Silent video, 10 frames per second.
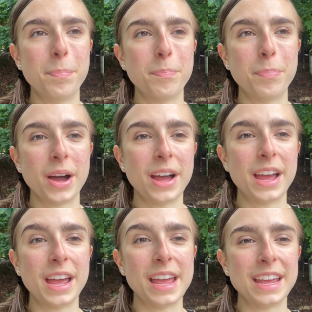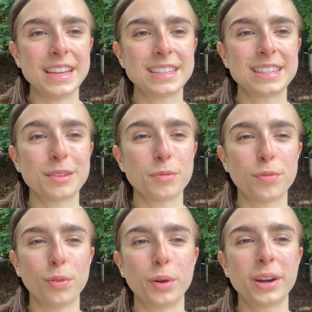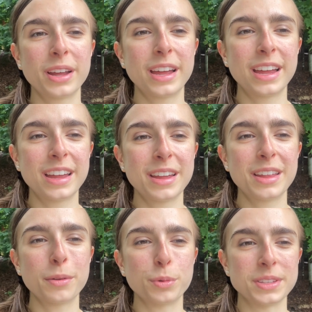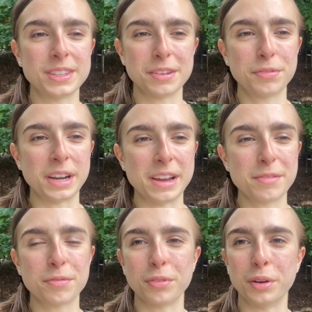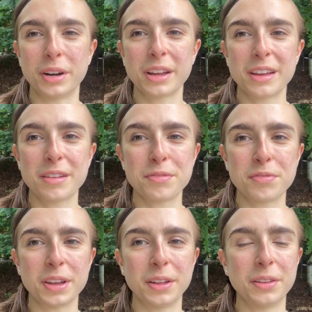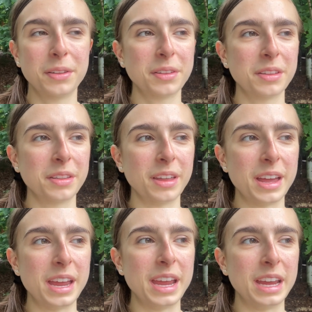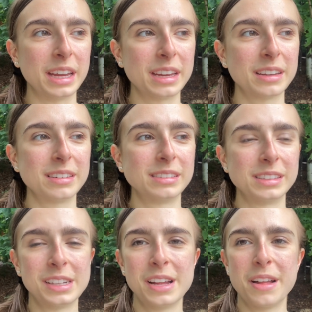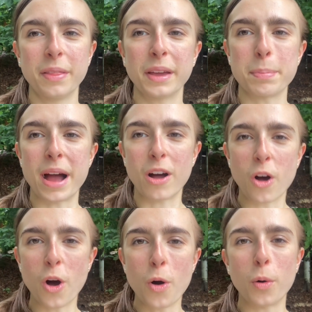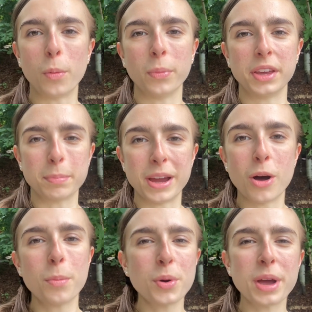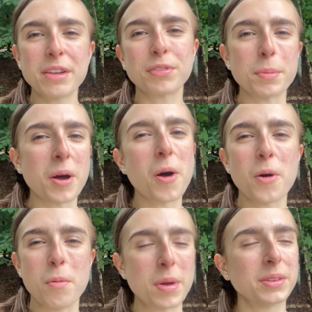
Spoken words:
But Florida was different. Florida felt like my home away from home.